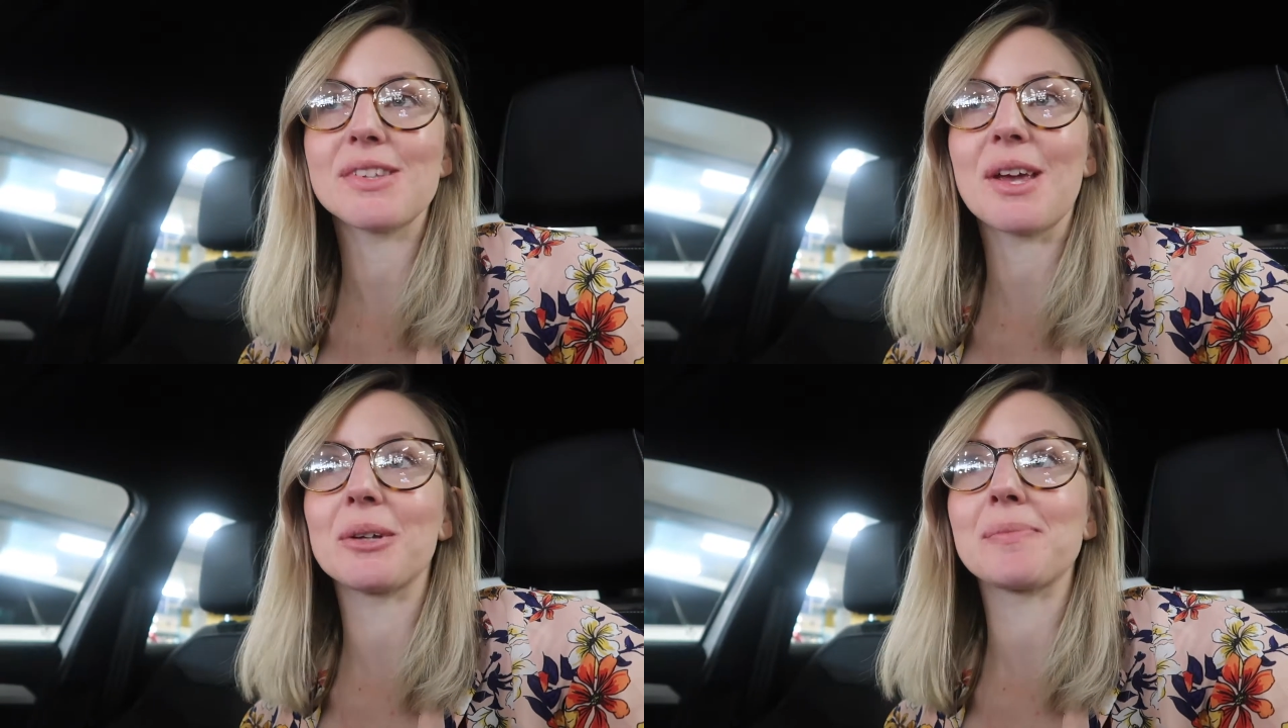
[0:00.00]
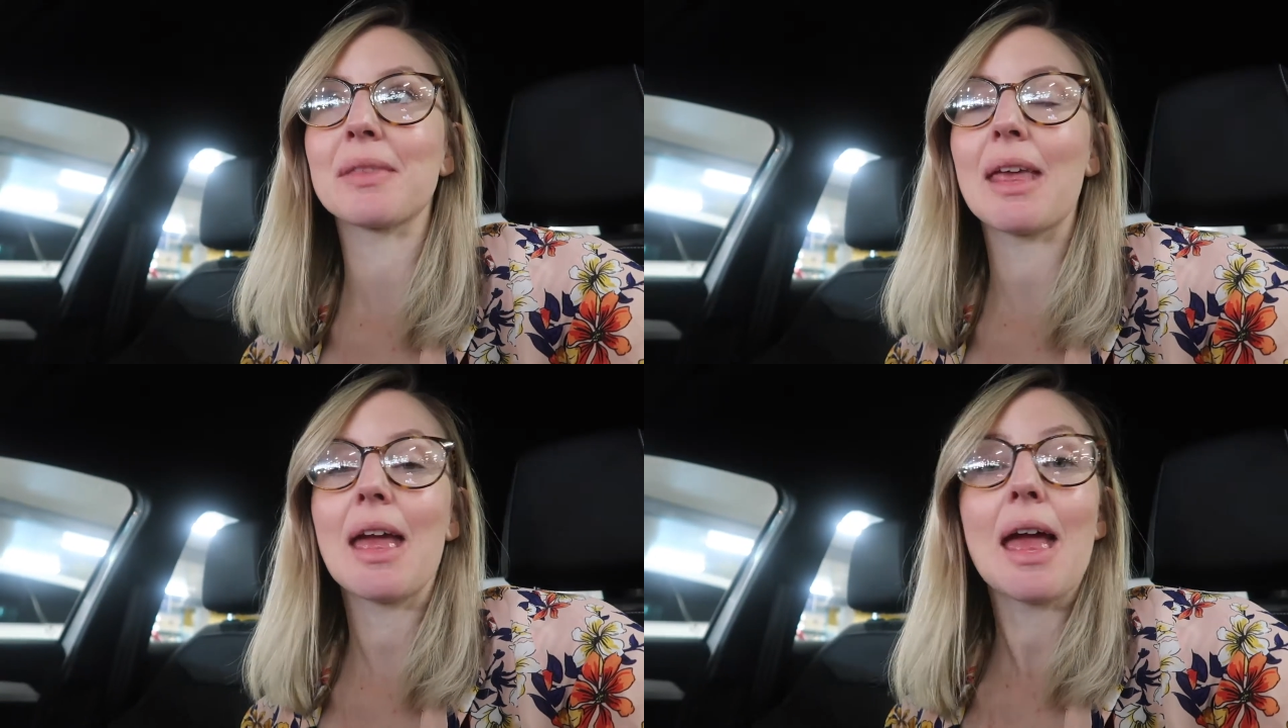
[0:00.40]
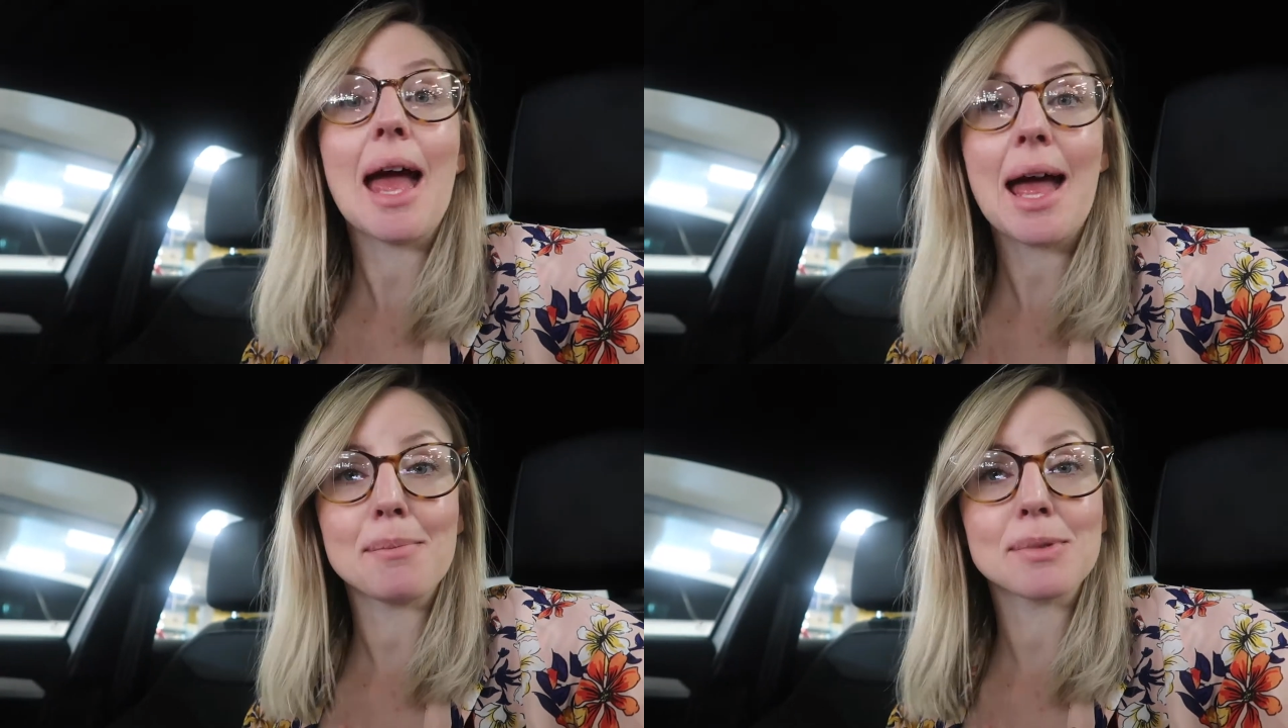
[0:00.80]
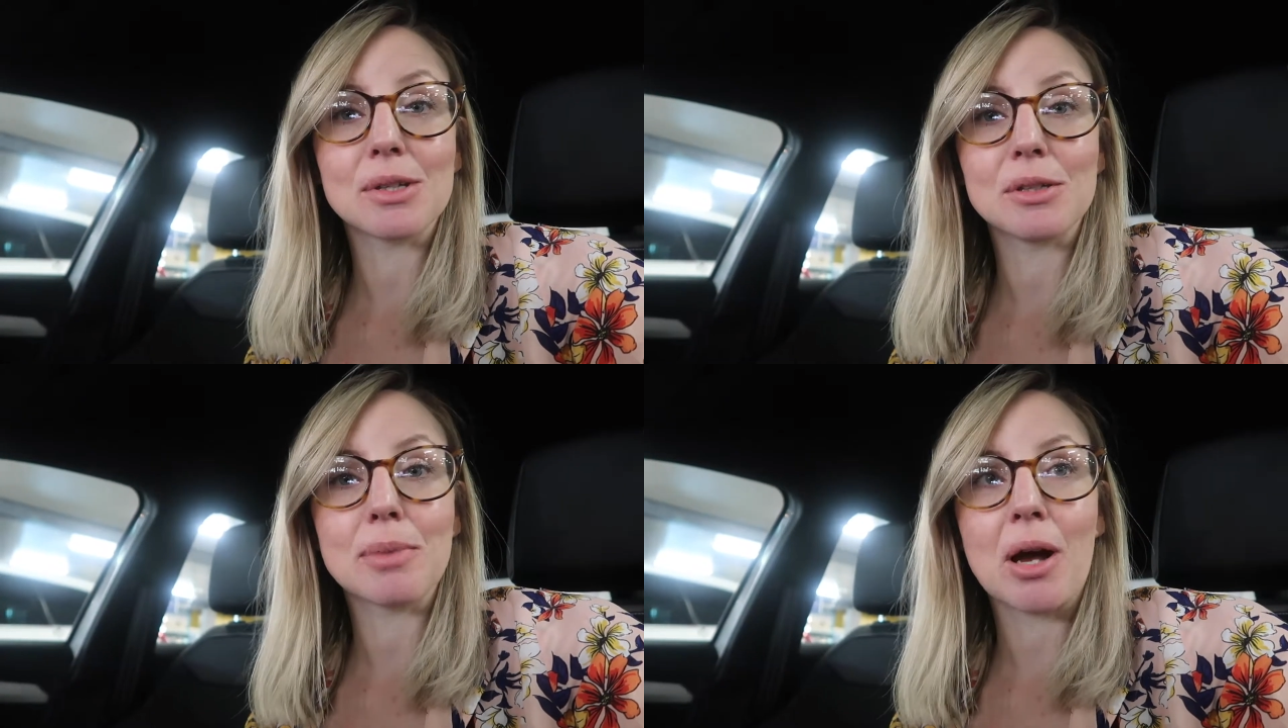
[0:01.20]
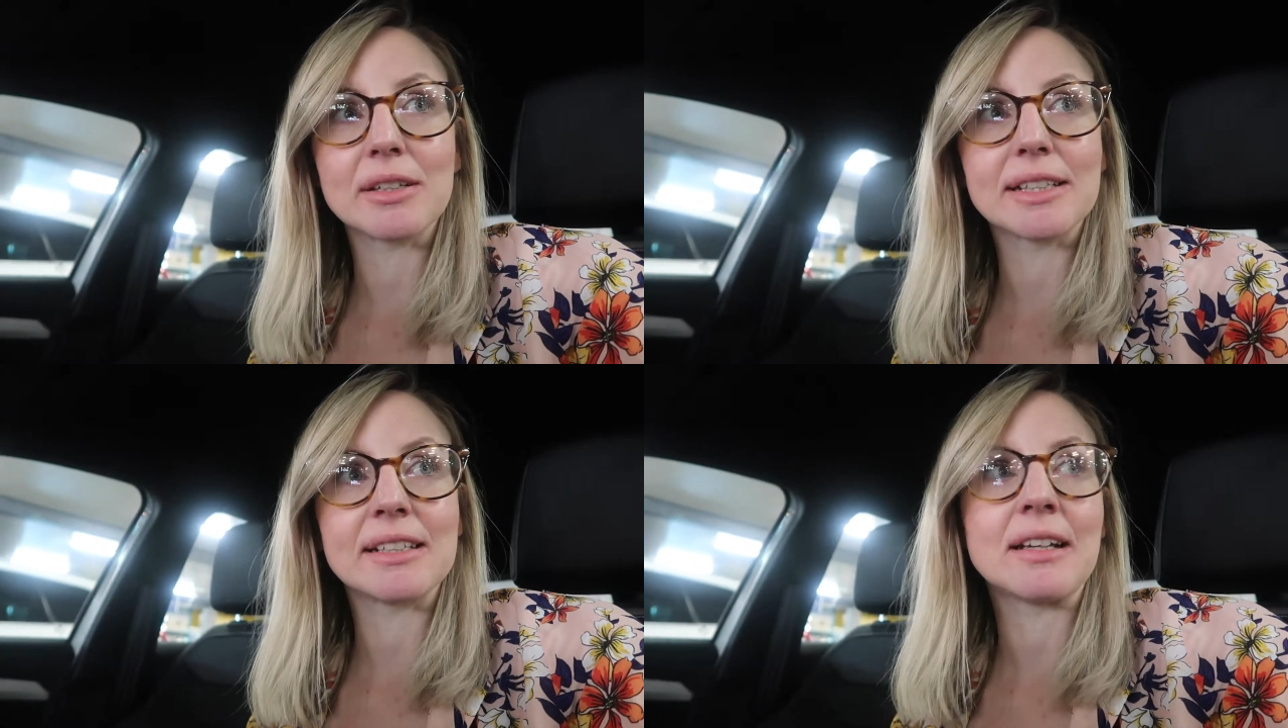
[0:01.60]
so absolute
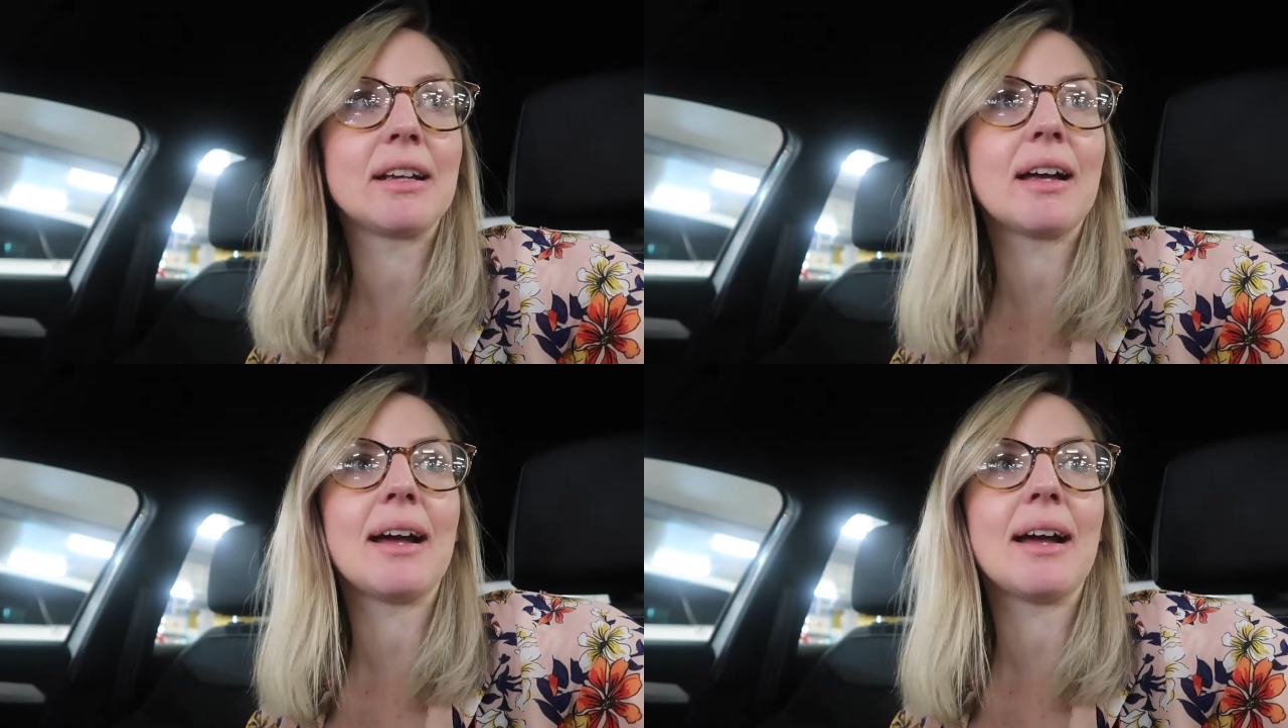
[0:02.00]
bargain.